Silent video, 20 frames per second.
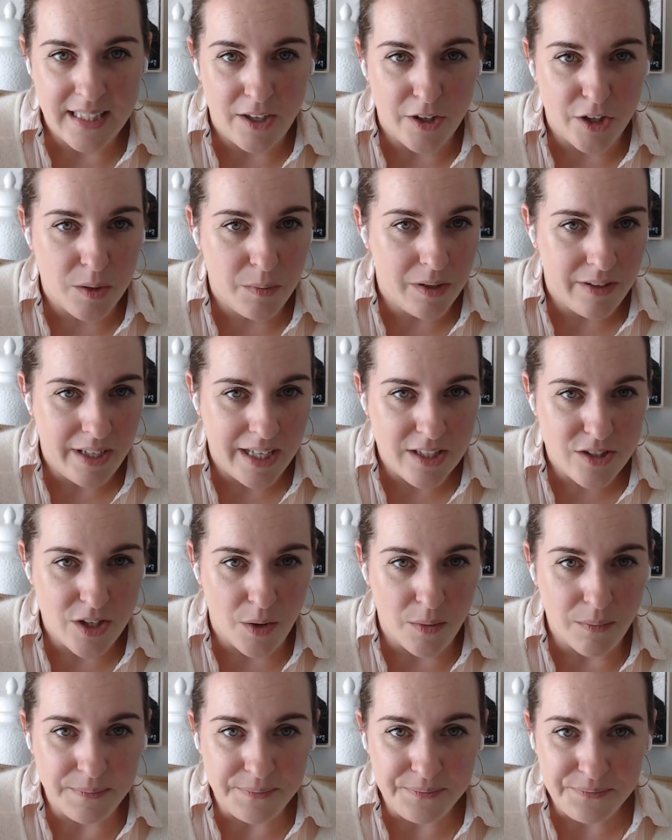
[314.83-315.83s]
community.
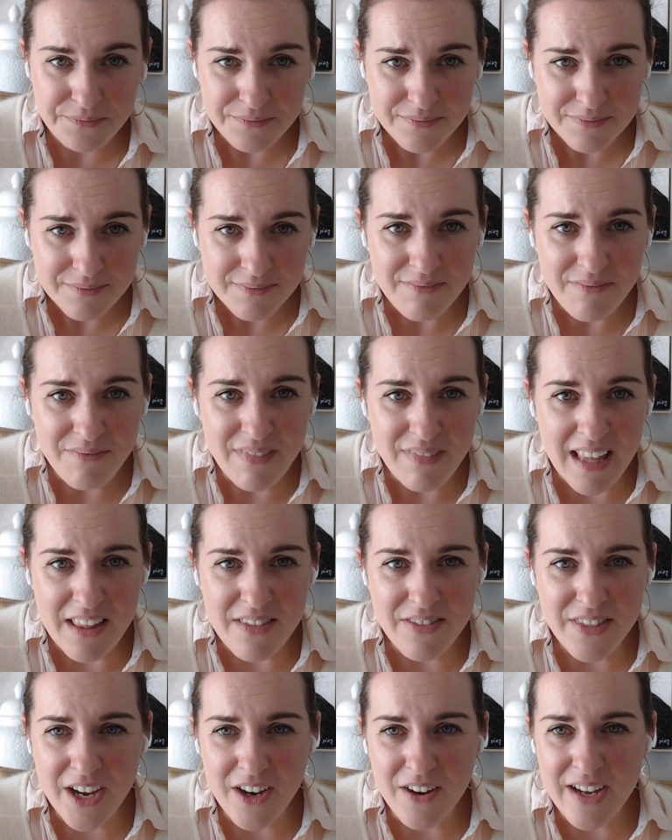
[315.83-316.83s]
So
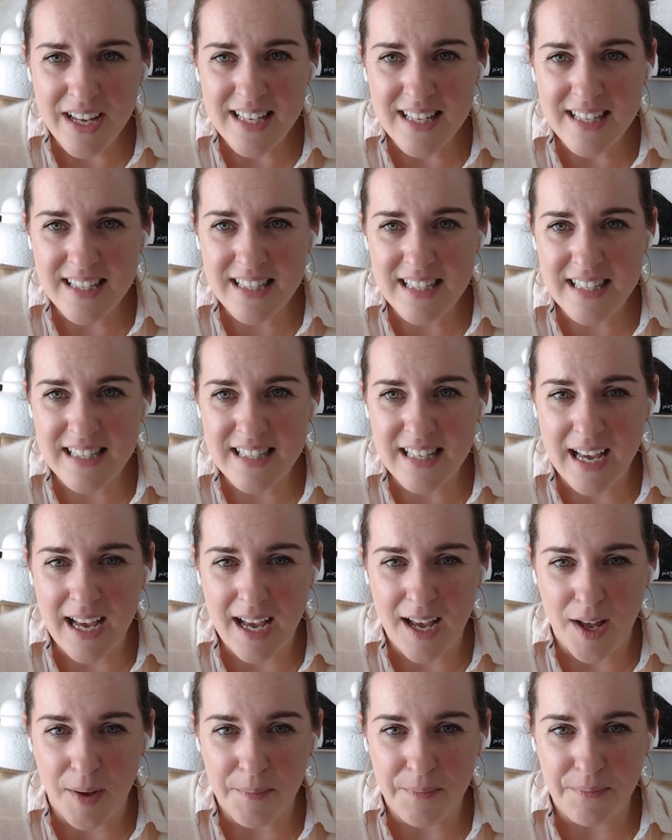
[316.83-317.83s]
there's
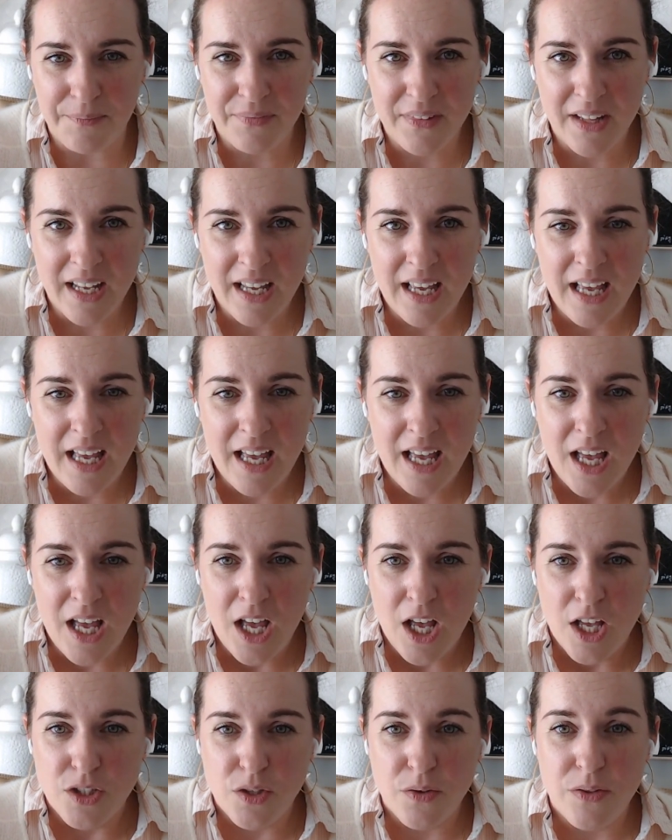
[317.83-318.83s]

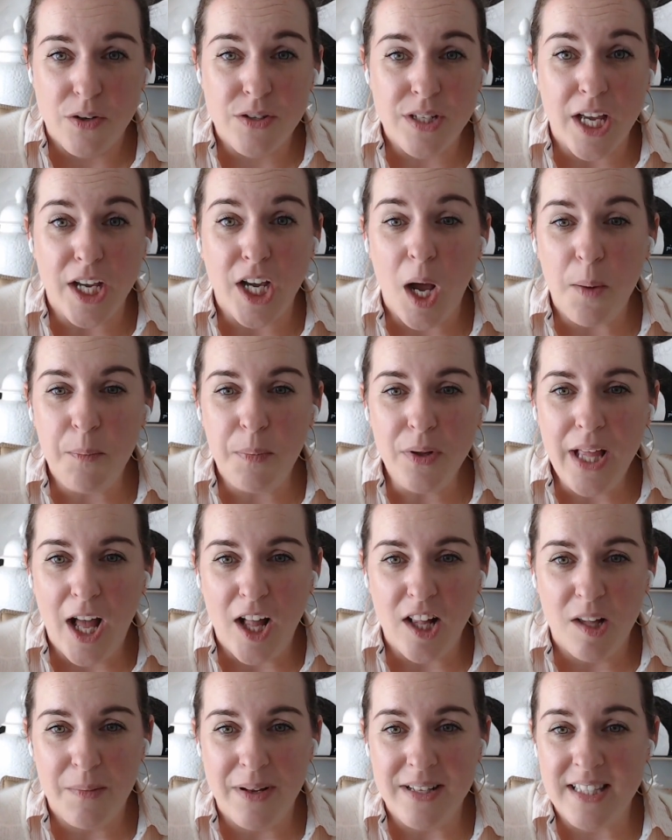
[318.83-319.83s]
a couple
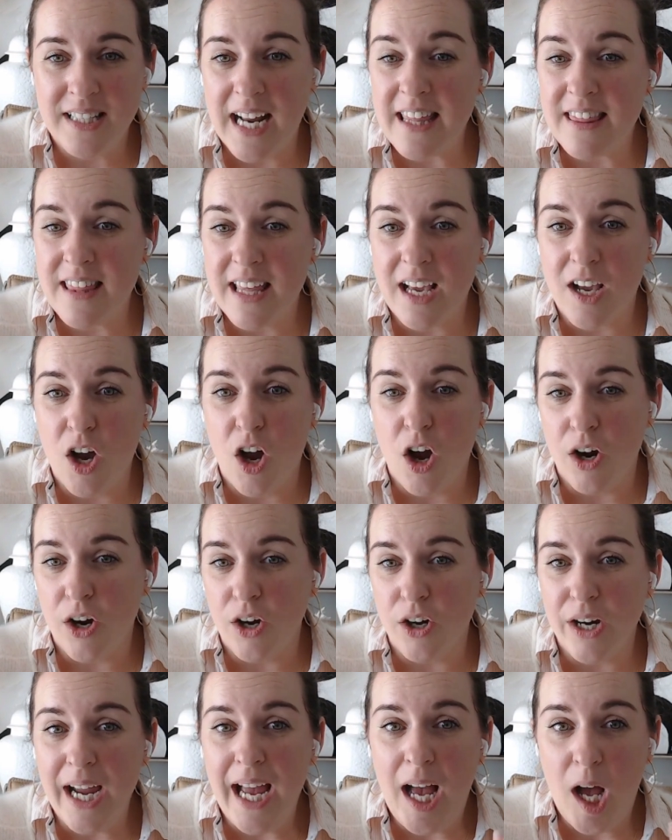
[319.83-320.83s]
elements that I think
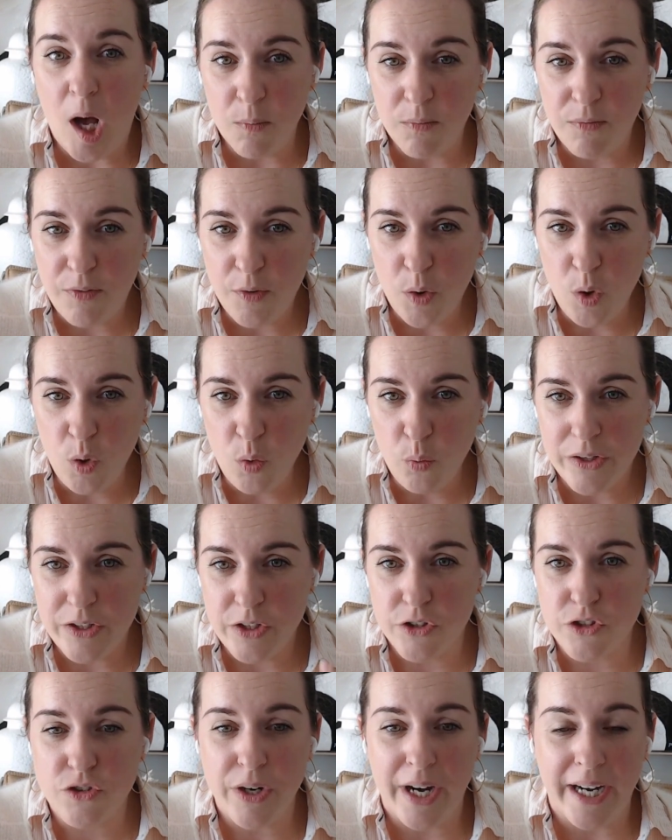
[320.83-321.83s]
are helpful when
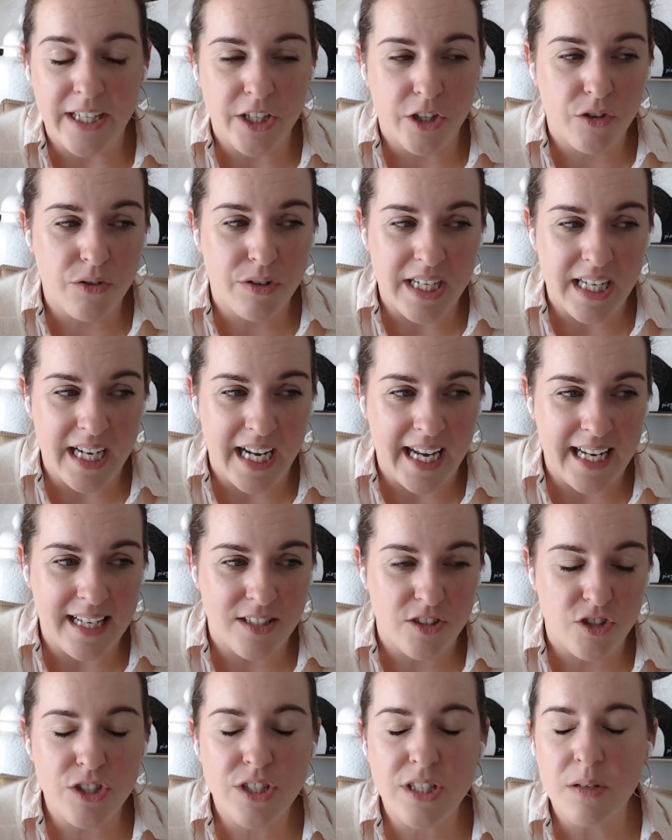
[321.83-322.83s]
you're trying to
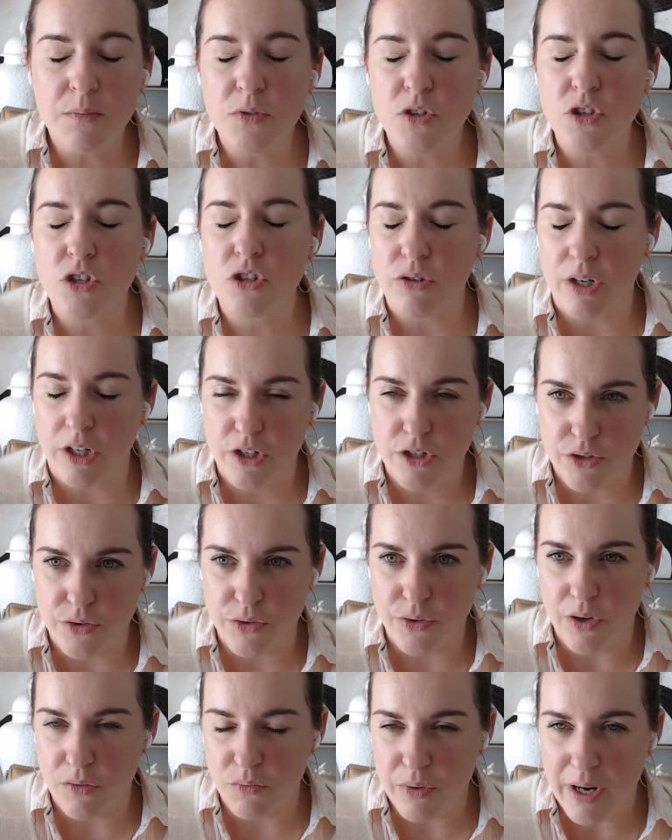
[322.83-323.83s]
create just some structure
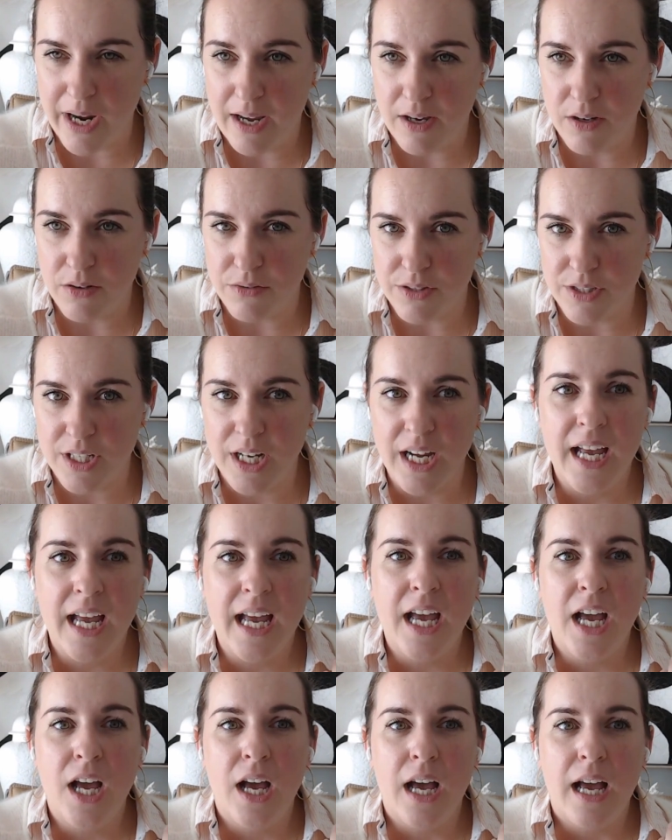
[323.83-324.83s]
around
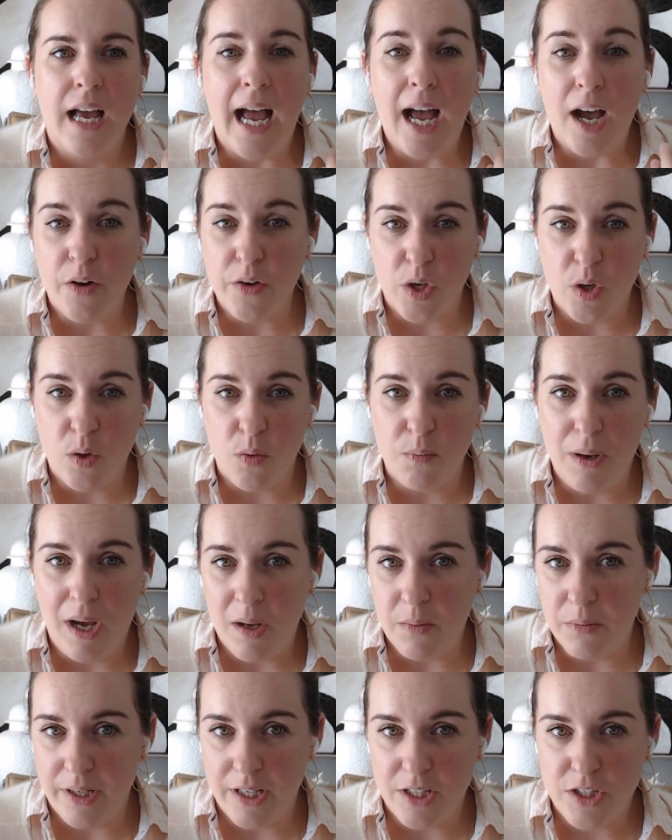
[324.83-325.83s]
how you
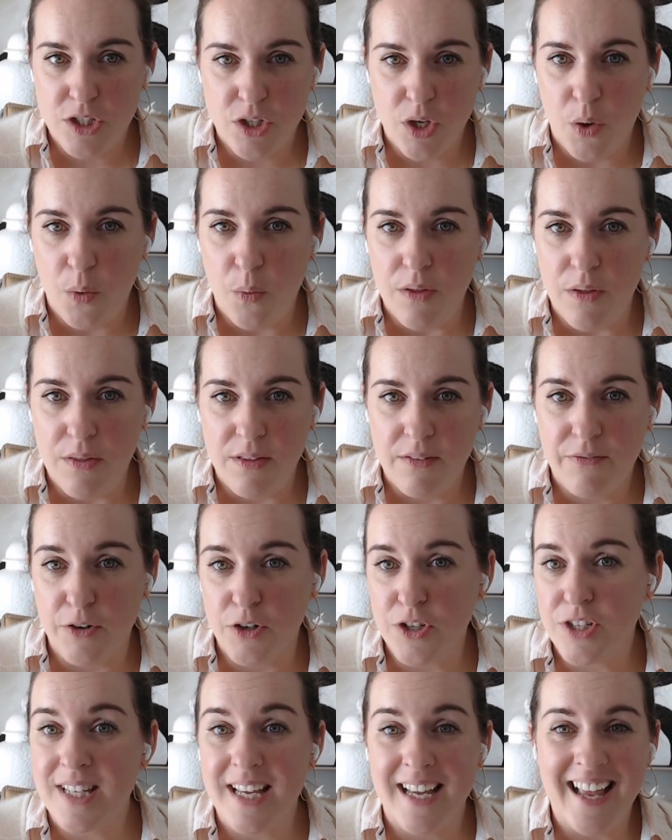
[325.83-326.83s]
publish. So the
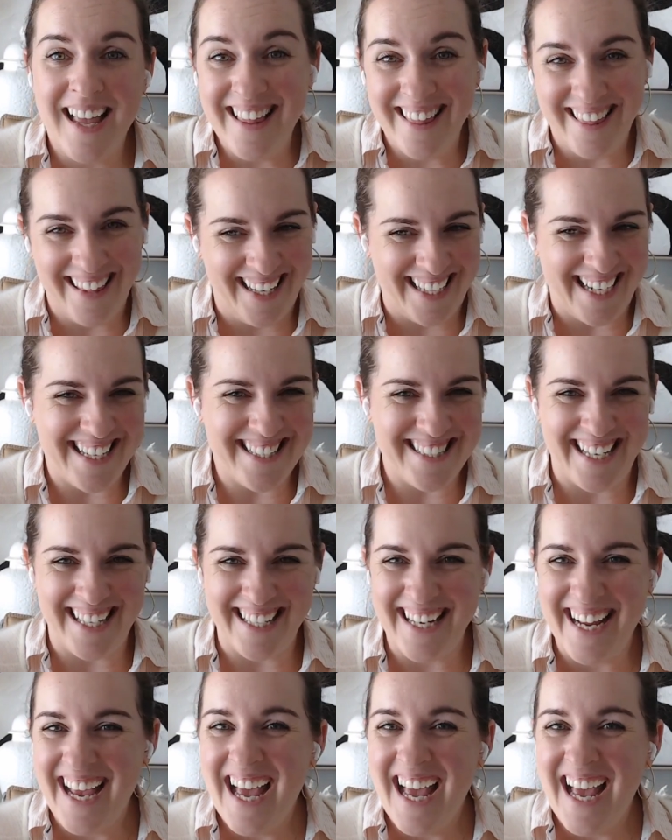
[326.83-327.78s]
first thing, like I said,